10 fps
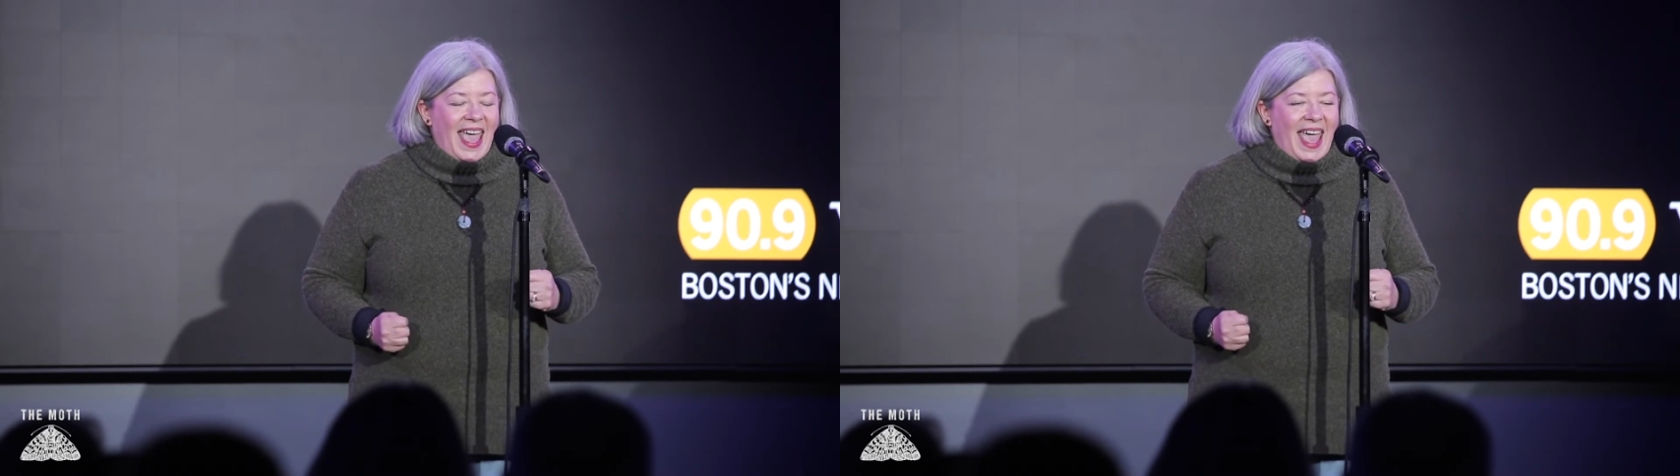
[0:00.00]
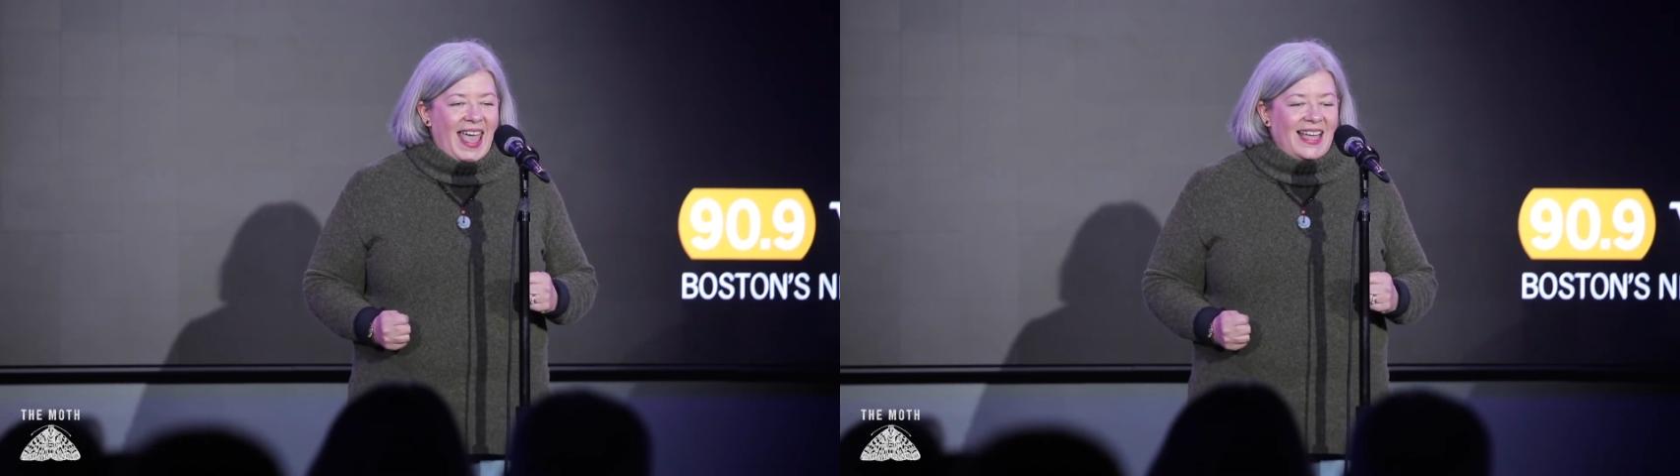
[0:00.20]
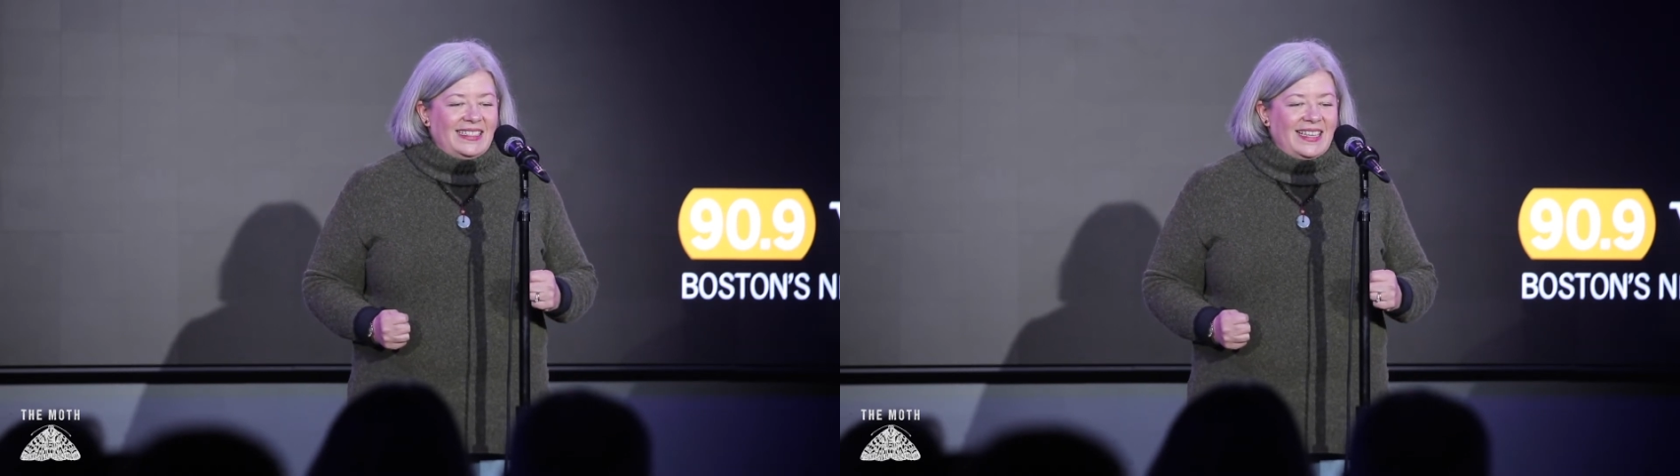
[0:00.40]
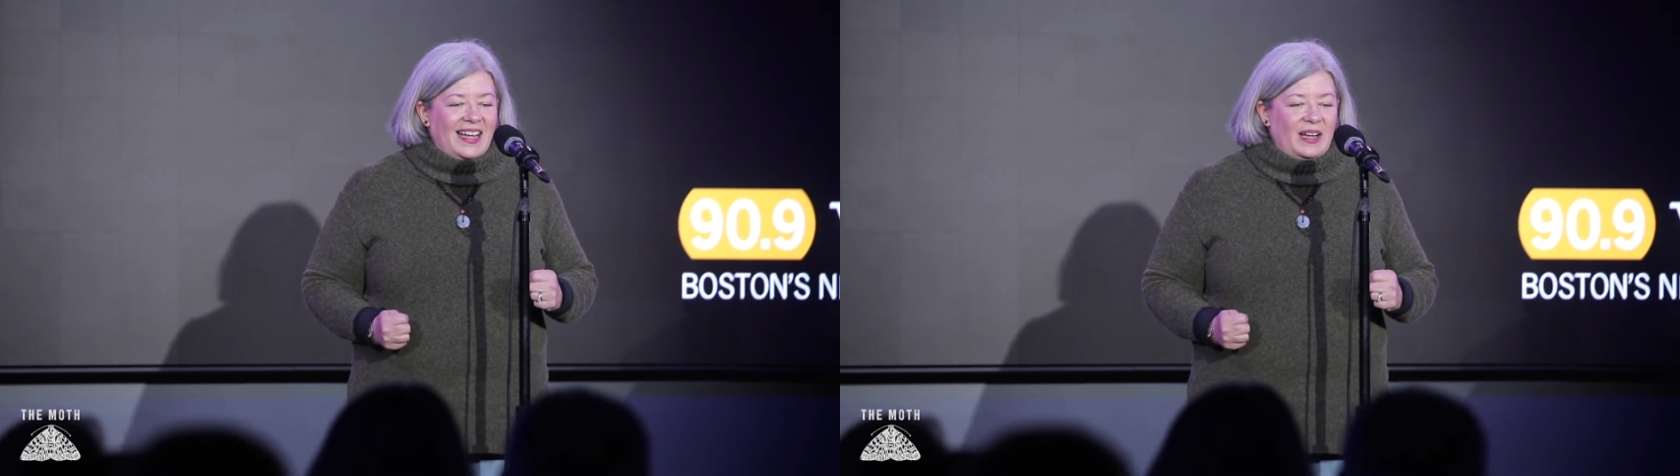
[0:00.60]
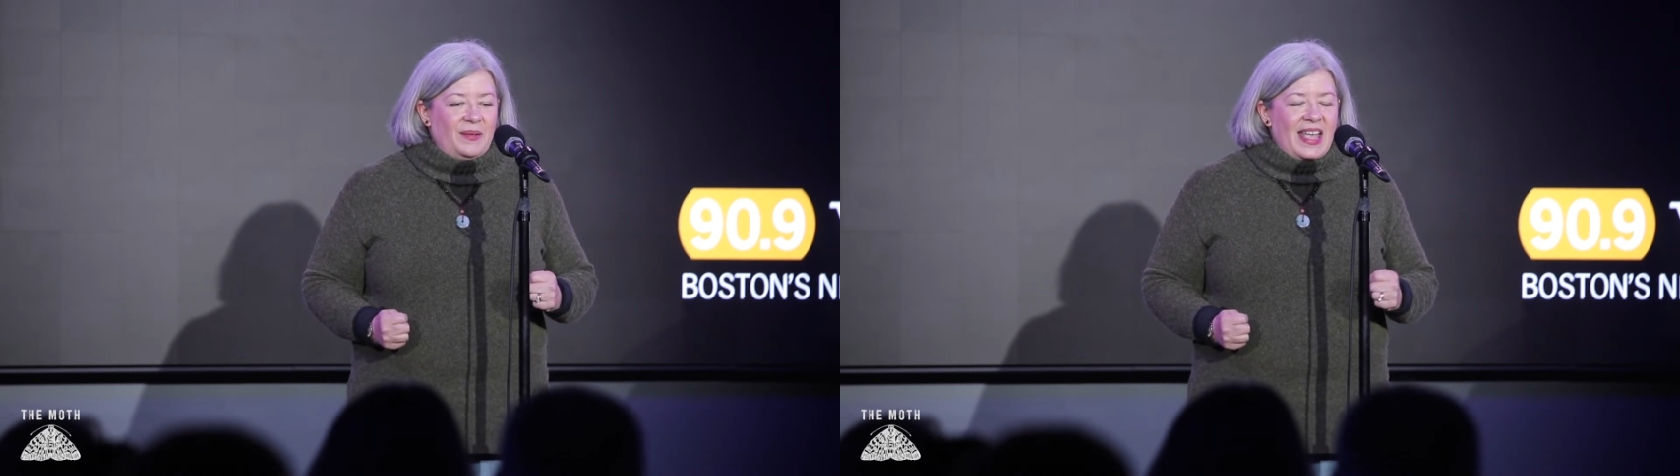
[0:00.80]
And
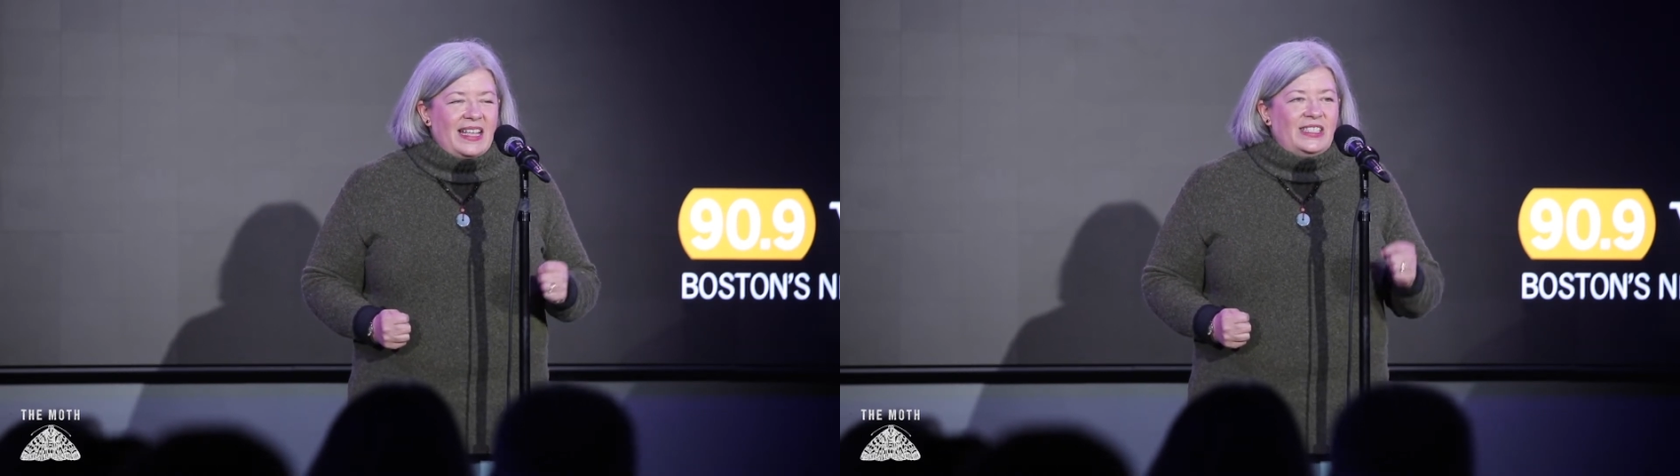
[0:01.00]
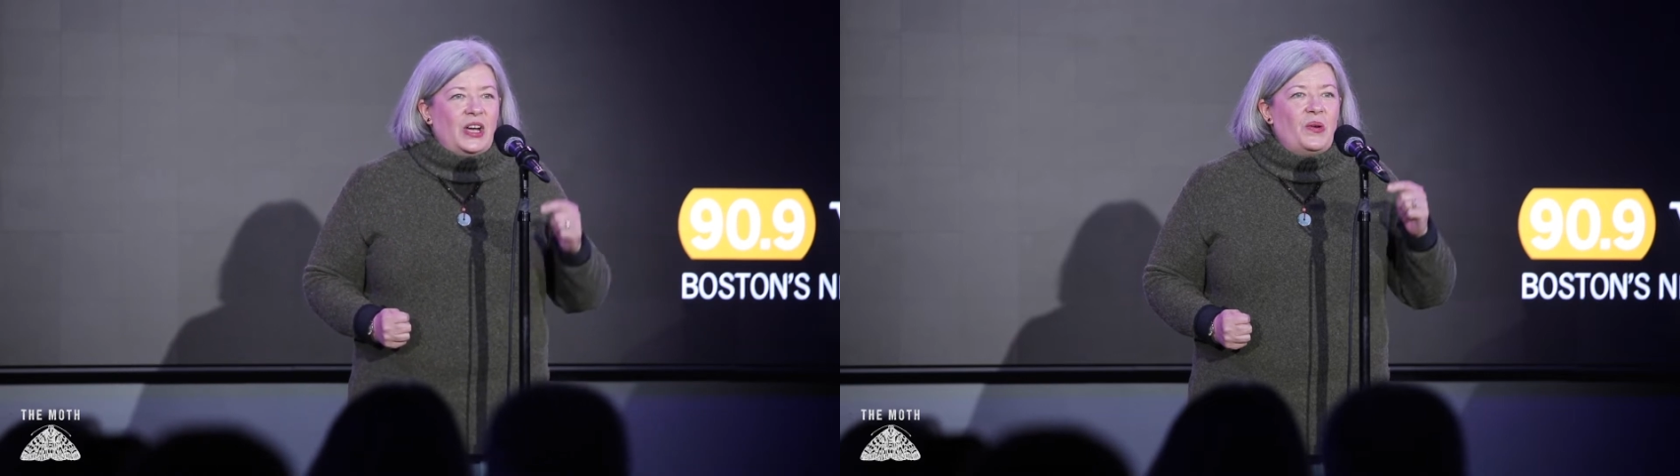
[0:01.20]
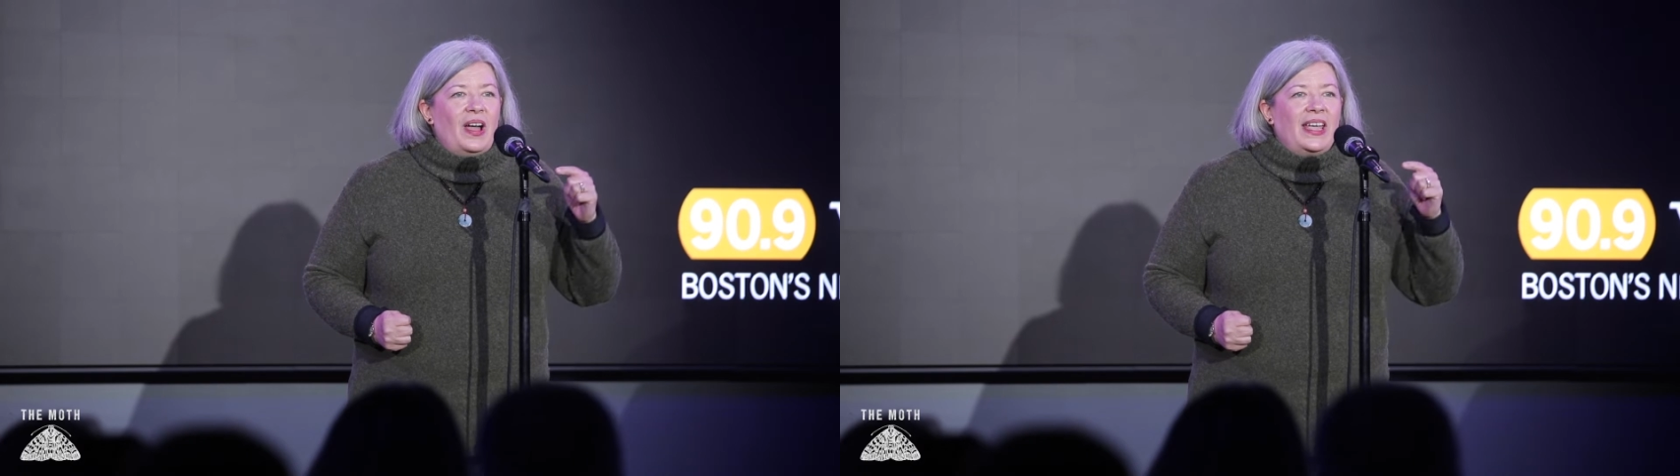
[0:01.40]
so